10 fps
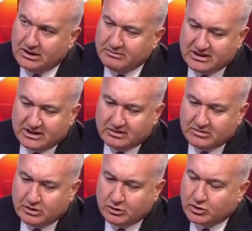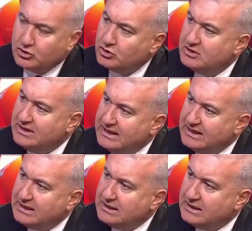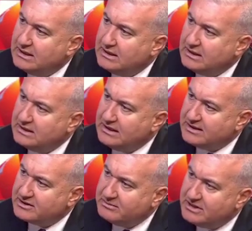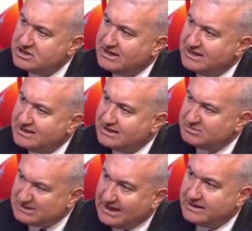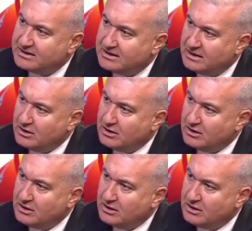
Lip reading: misleading, because the Azerbaijani supplies